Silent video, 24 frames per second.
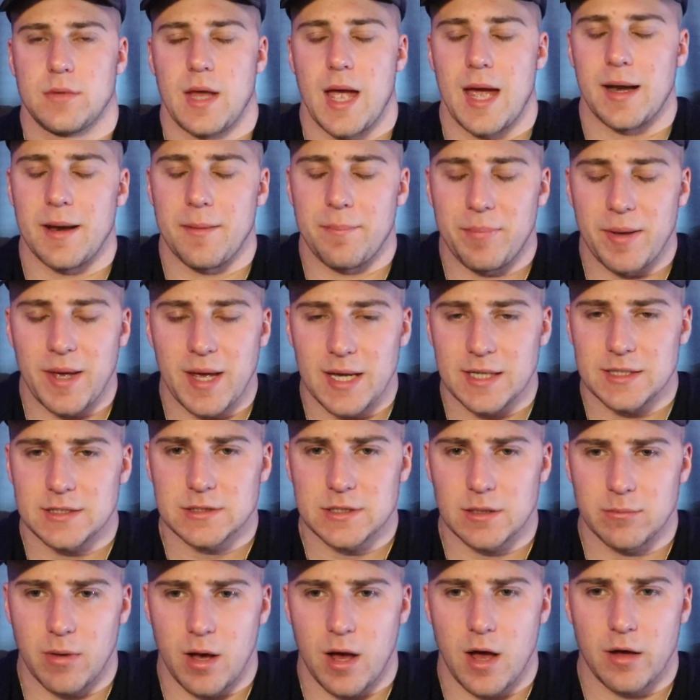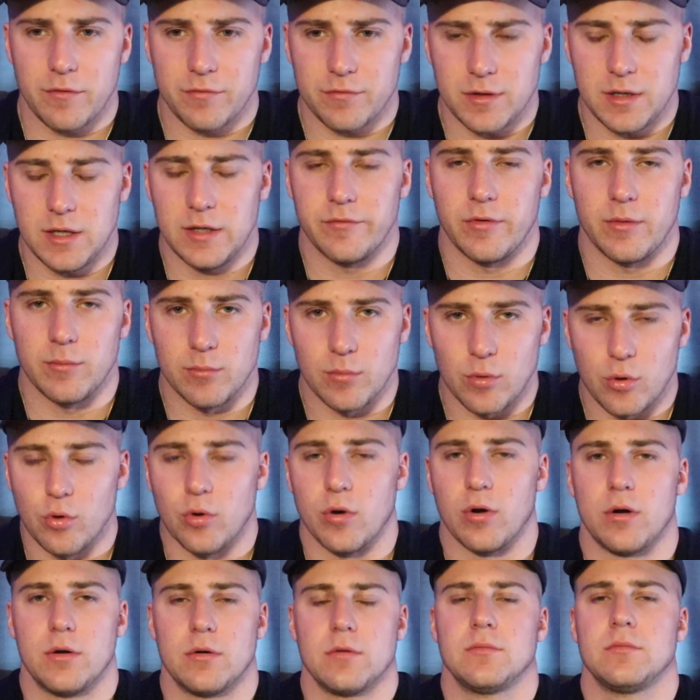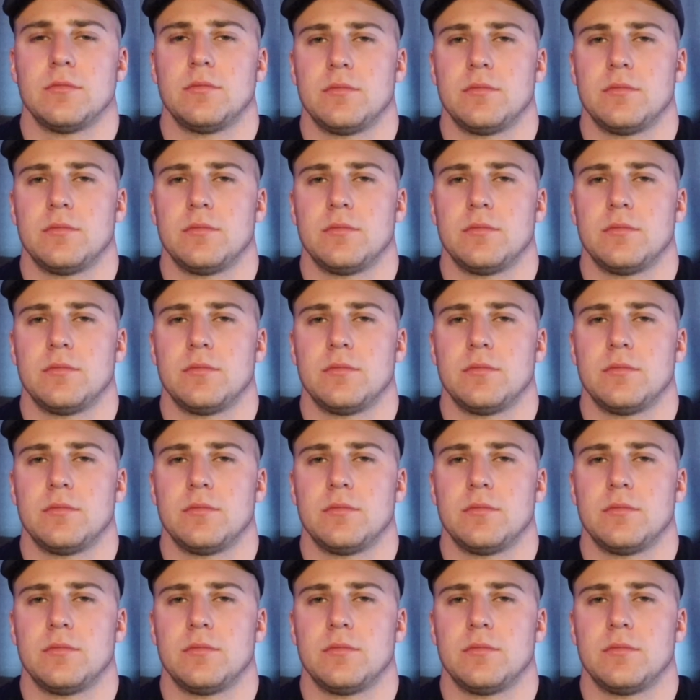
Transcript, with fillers: And it pissed them off even more.